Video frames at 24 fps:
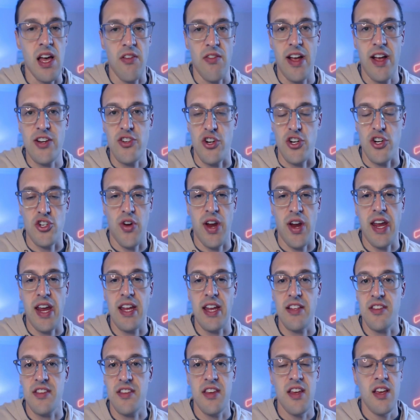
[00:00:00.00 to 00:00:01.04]
electric
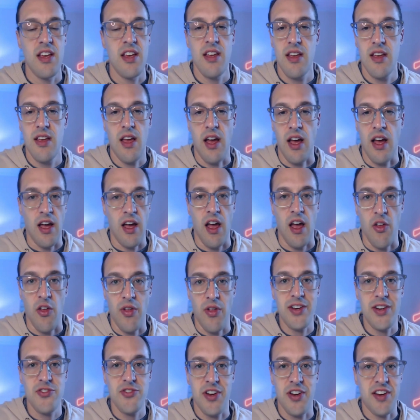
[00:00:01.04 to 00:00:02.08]
trains, uh,
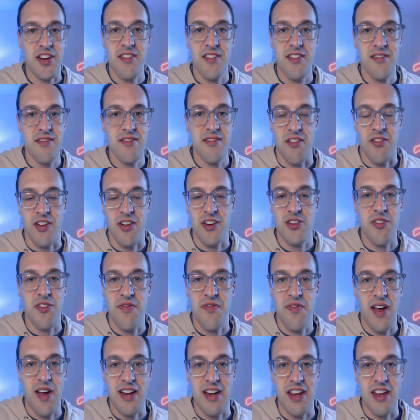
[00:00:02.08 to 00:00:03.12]
electric
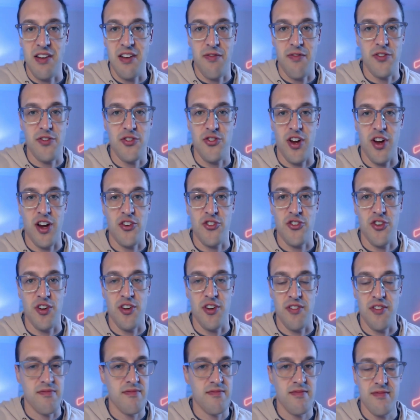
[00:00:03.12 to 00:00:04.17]
electrified
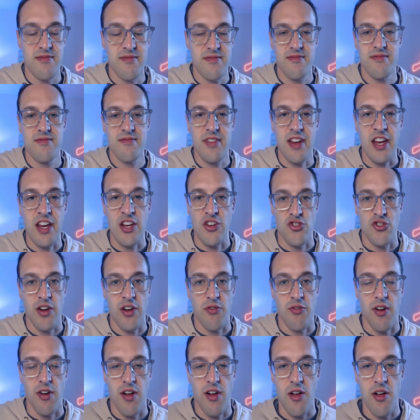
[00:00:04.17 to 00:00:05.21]
infrastructure in
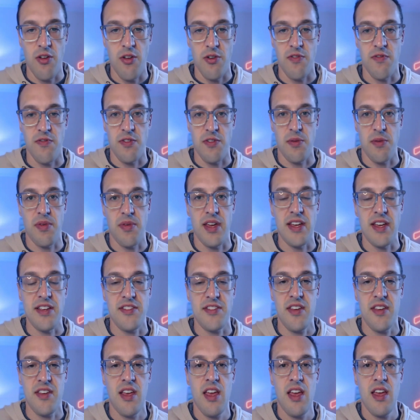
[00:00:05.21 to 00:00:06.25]
general, all over the
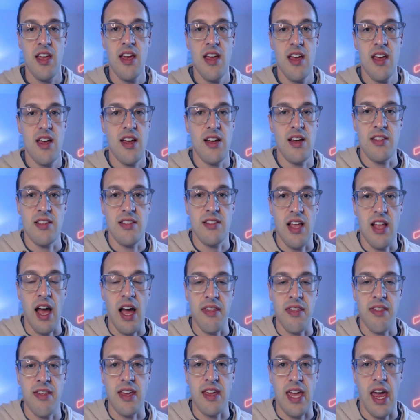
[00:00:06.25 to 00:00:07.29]
place.
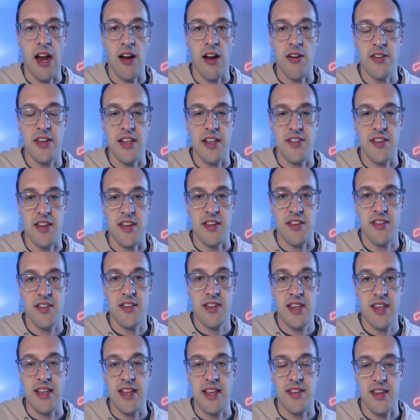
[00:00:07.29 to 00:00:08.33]
I think Aehr
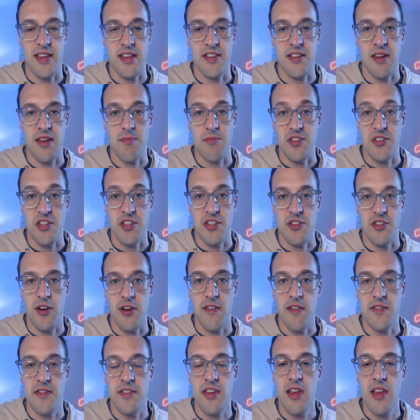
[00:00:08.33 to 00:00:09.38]
test, test systems
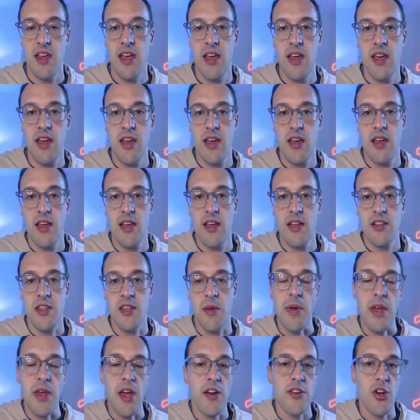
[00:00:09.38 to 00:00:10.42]
deserves
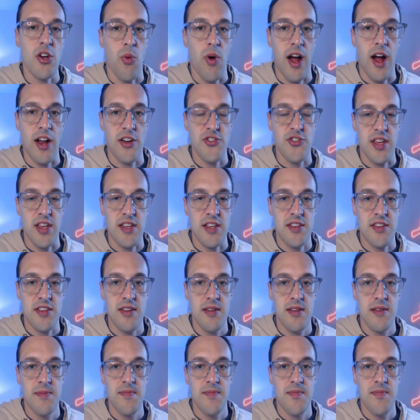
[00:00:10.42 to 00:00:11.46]
to be on your watch
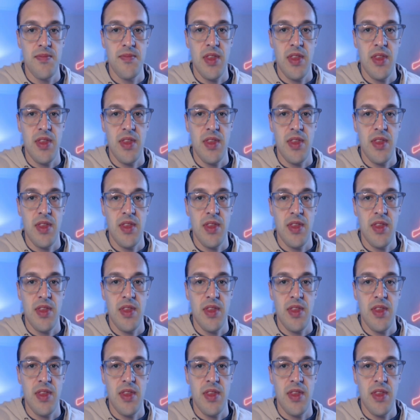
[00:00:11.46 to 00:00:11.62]
list.